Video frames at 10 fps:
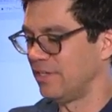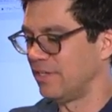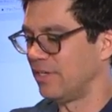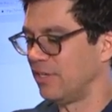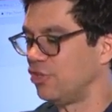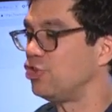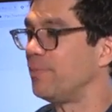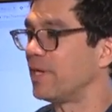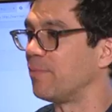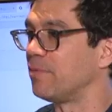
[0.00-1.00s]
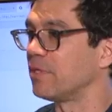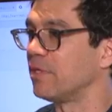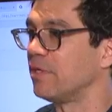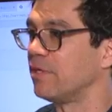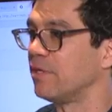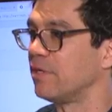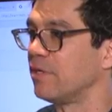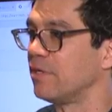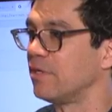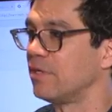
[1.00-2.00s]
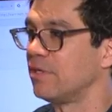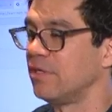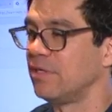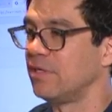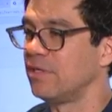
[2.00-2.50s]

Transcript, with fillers: Yeah. Did you make it public? Yeah, it's public.